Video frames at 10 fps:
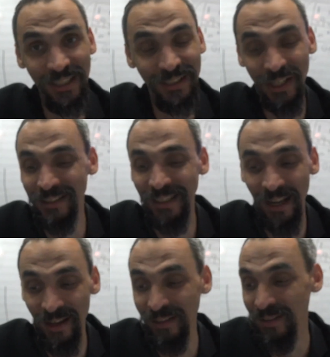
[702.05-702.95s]
It sucks a
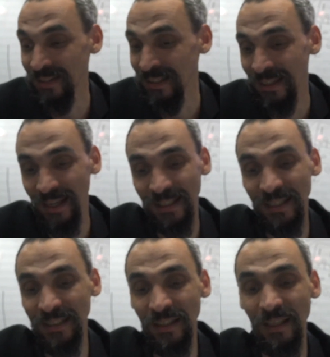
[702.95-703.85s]
lot, and that is